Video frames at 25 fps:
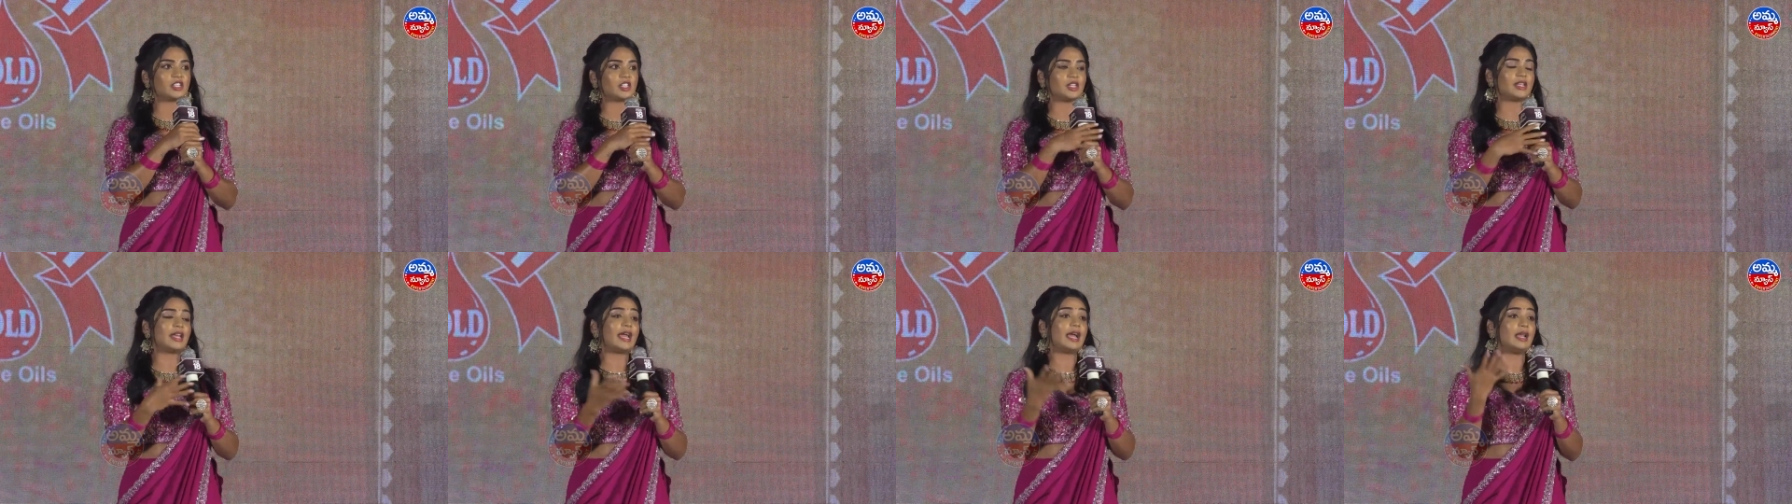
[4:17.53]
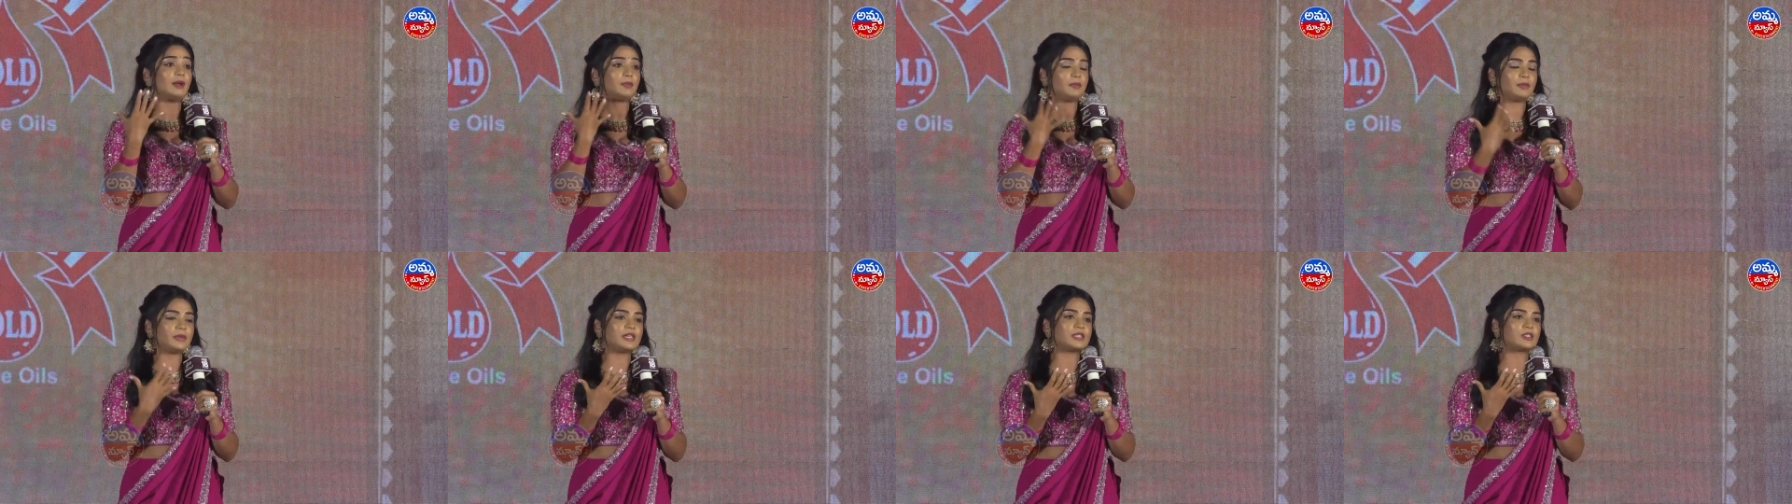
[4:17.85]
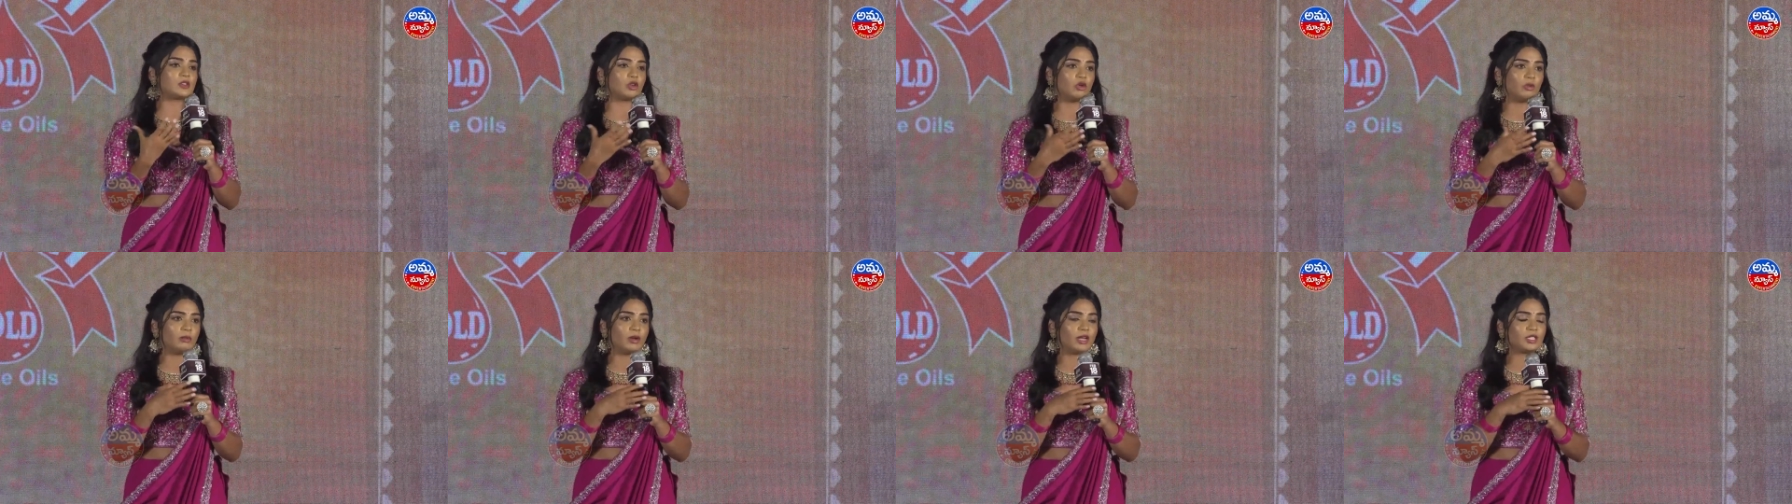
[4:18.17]
she helped me
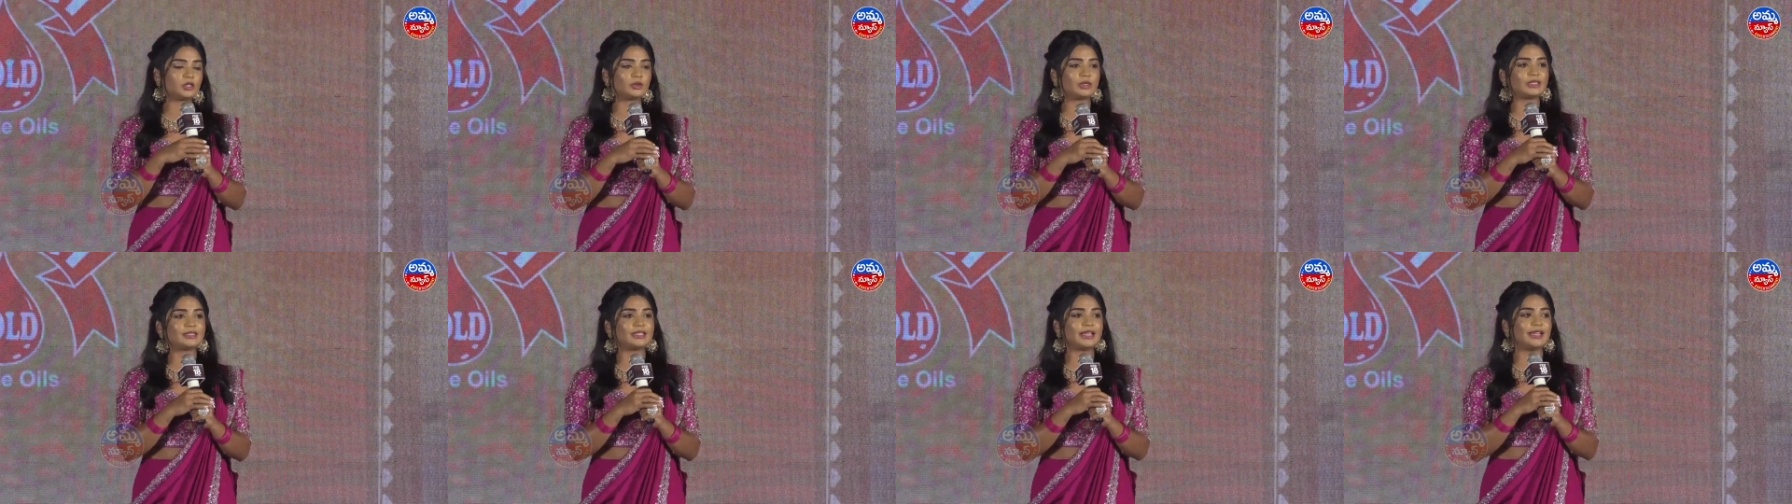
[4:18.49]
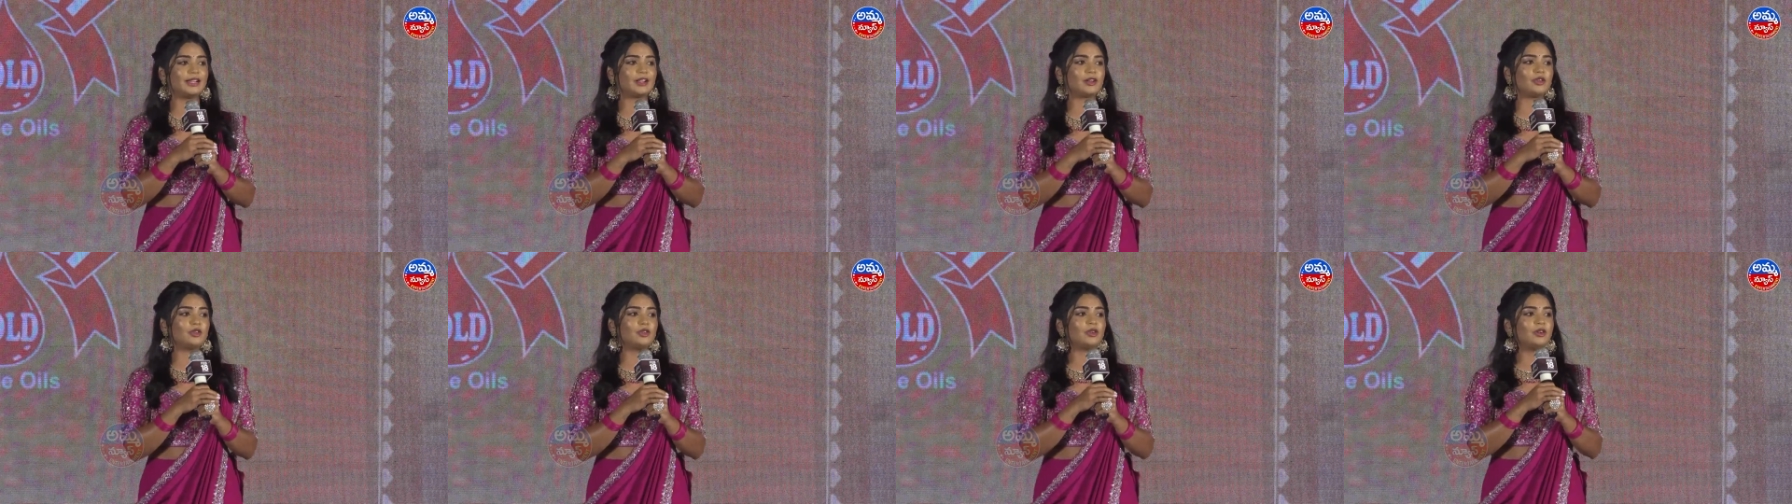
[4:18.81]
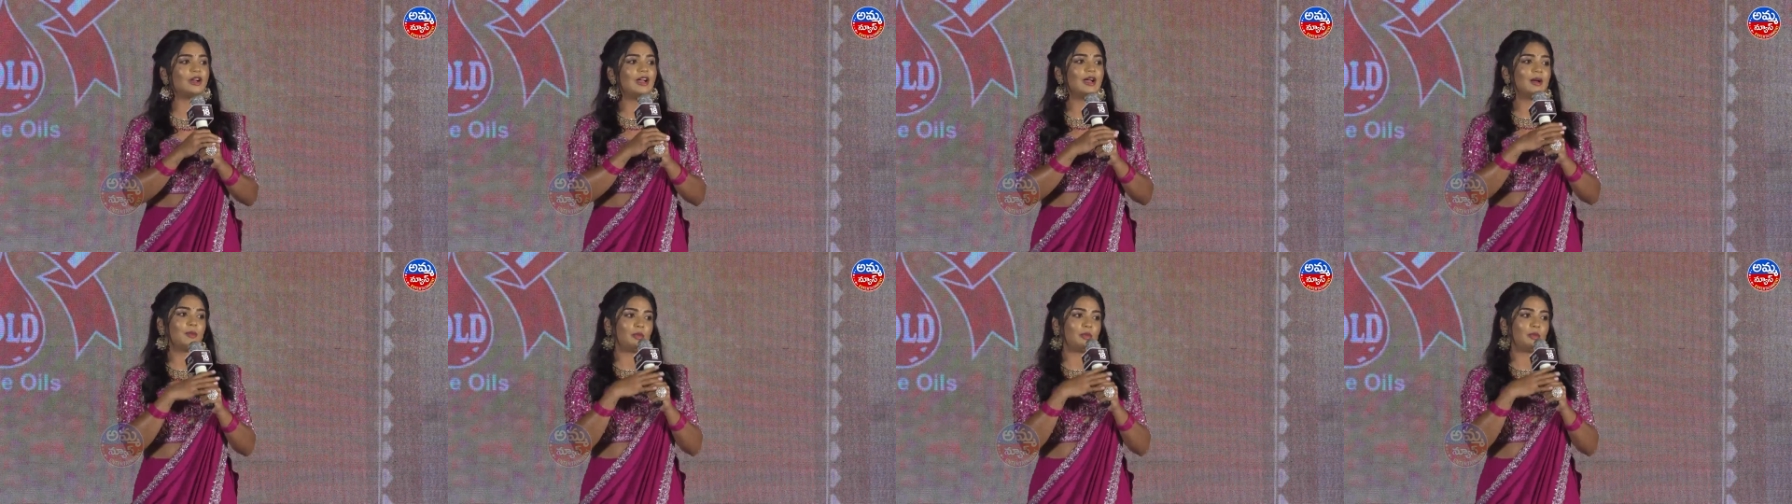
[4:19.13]
so much with Telugu.